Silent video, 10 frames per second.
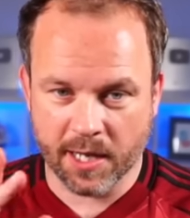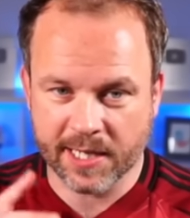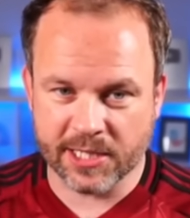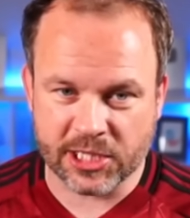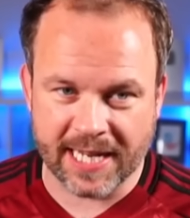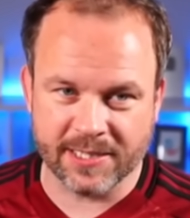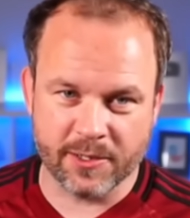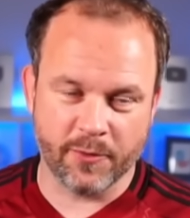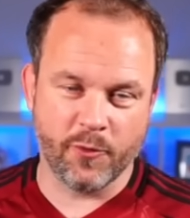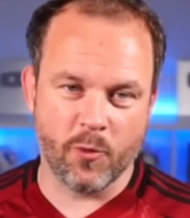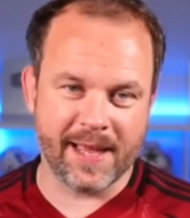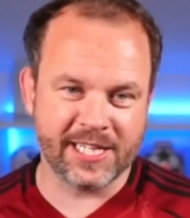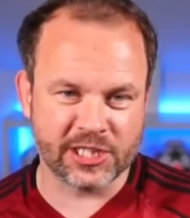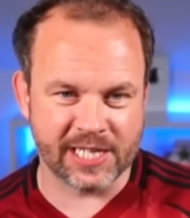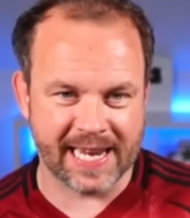I can change the
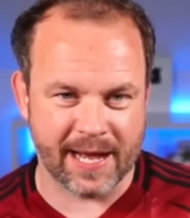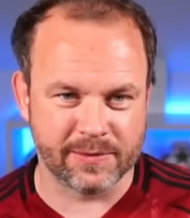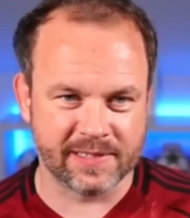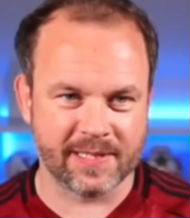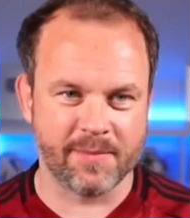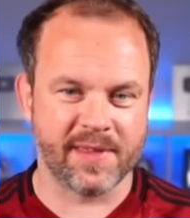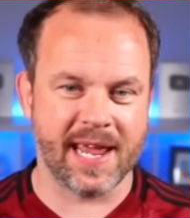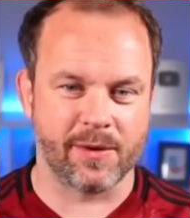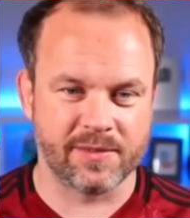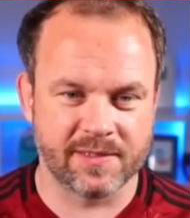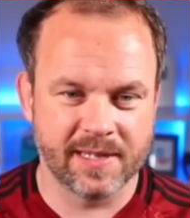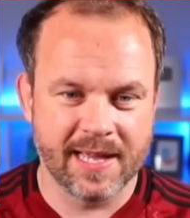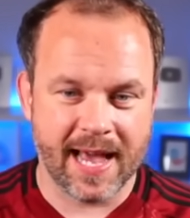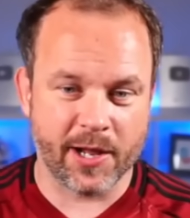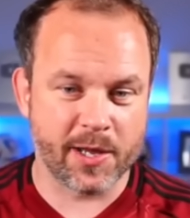formation now to something else.
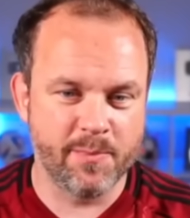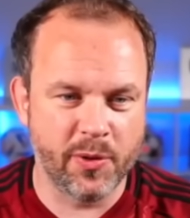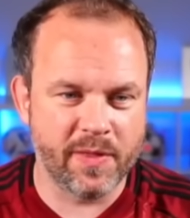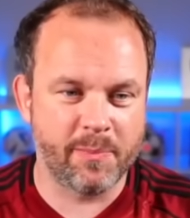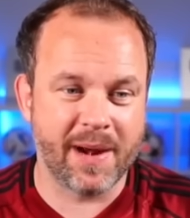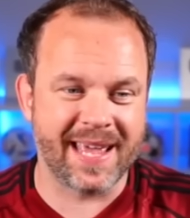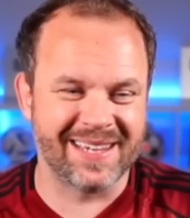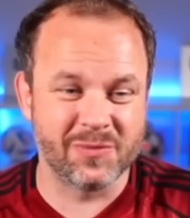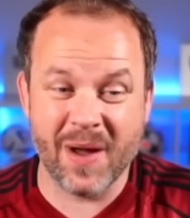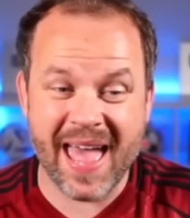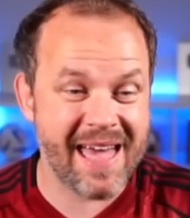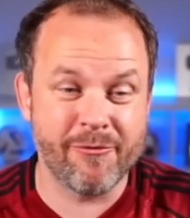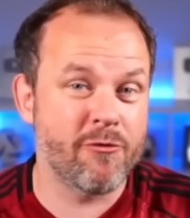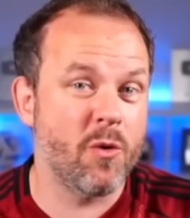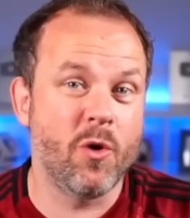And I can put the players
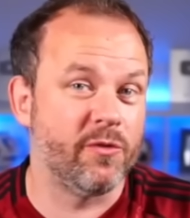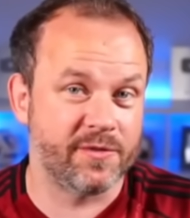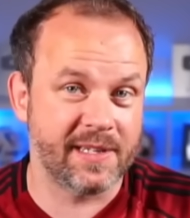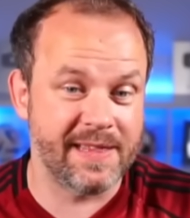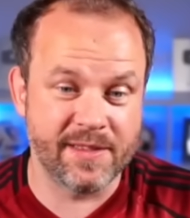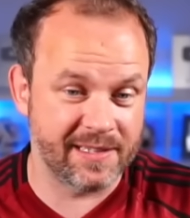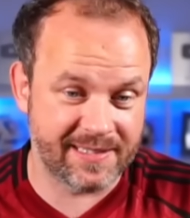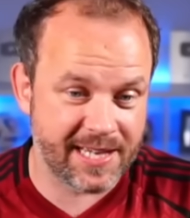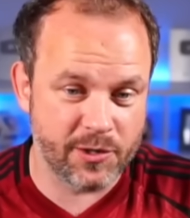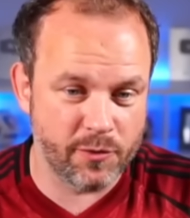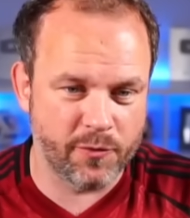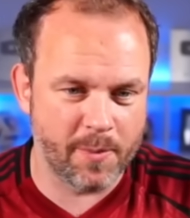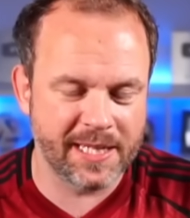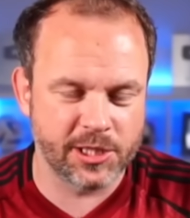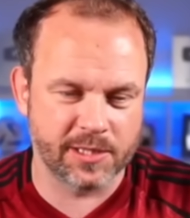wherever I want in said new
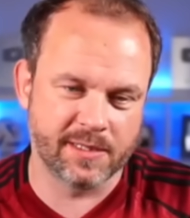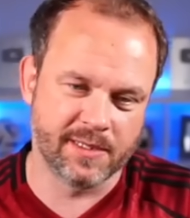formation.